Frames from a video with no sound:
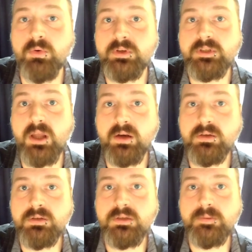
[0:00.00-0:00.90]
Unus
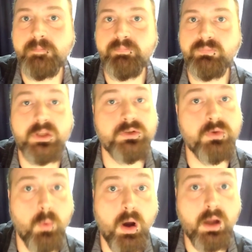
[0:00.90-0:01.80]
Annus? Did
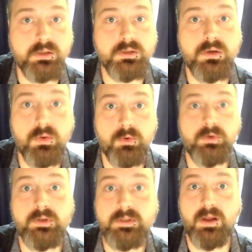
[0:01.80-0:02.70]
you watch
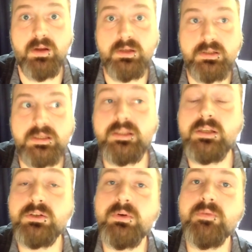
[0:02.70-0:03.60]
Unus Annus?
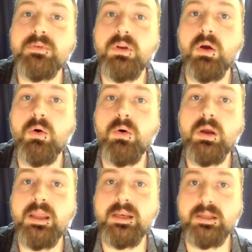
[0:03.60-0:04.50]
Did you even know
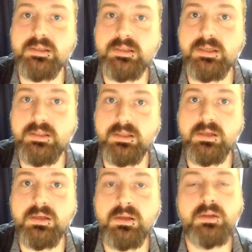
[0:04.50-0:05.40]
it
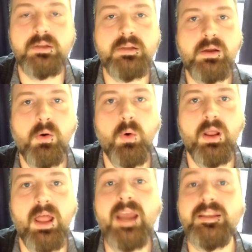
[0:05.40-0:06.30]
existed?
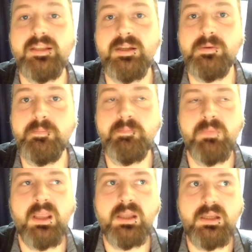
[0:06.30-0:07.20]
Well, I did,
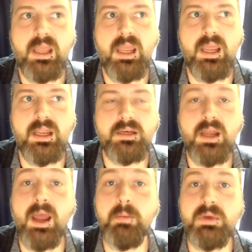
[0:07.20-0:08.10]
and
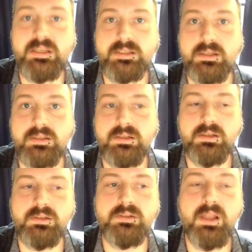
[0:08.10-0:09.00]
I miss it,
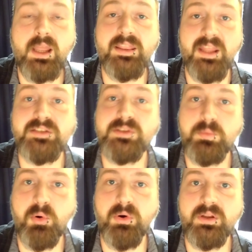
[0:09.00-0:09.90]
and that's the
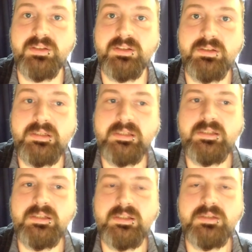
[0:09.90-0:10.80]
point.
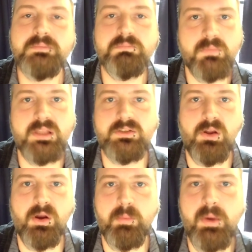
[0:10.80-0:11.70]
Let's
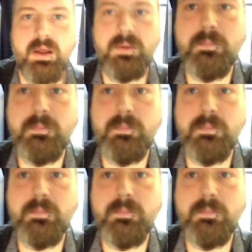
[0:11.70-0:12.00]
talk about